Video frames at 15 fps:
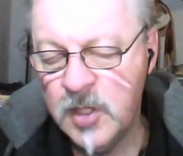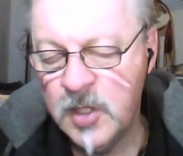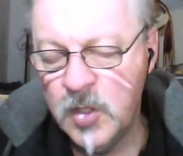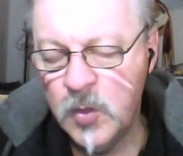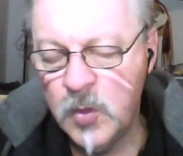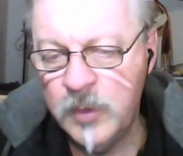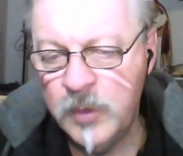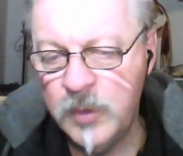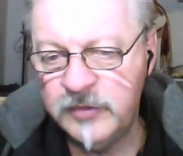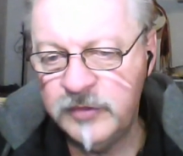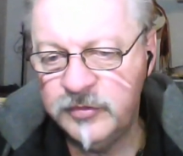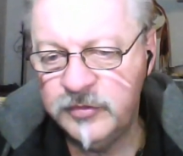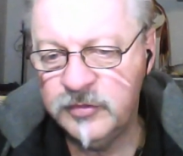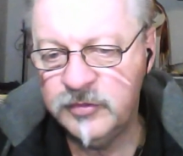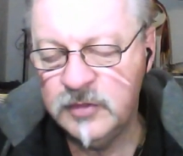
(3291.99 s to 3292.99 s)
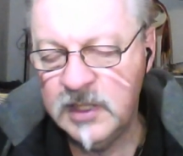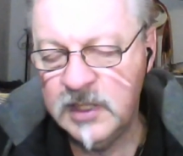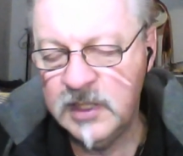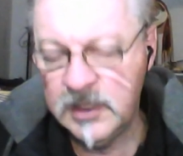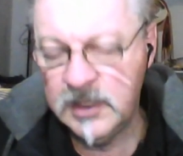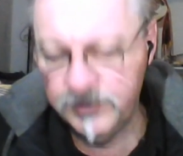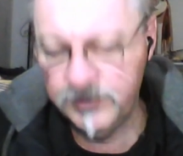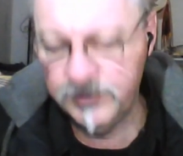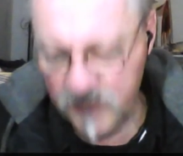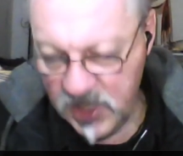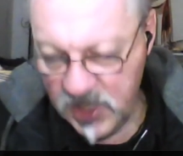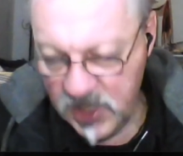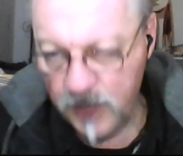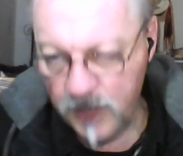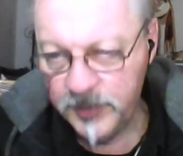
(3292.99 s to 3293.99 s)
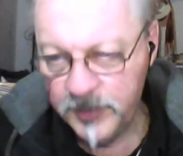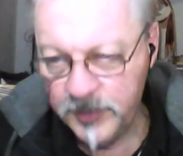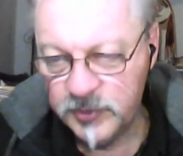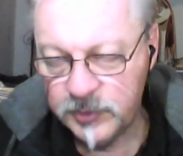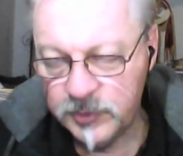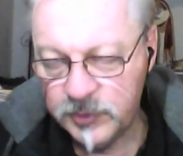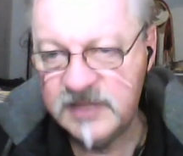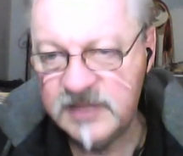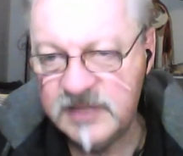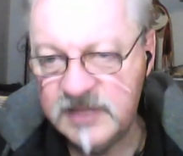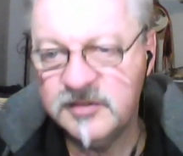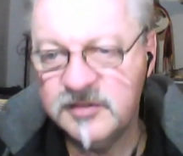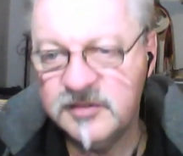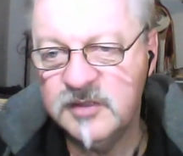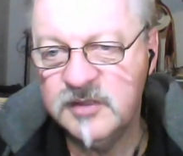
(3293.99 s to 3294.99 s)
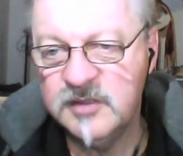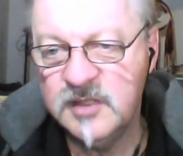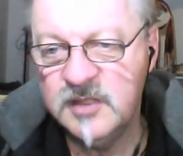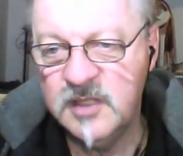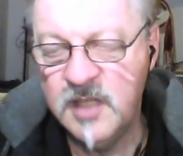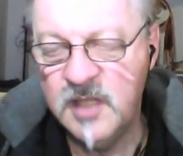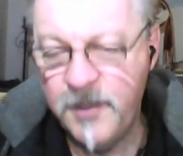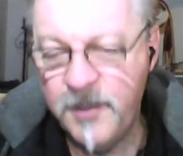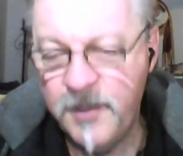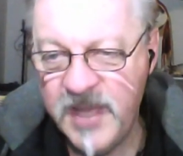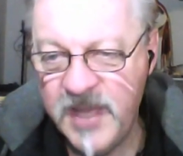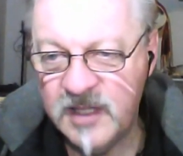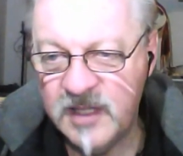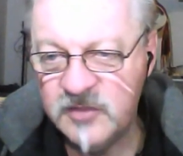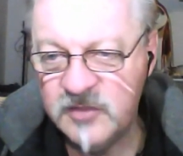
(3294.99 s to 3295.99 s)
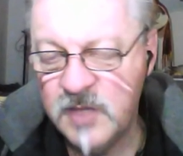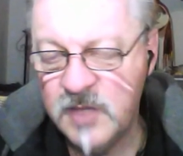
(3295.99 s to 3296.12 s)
which I help them to release baggage,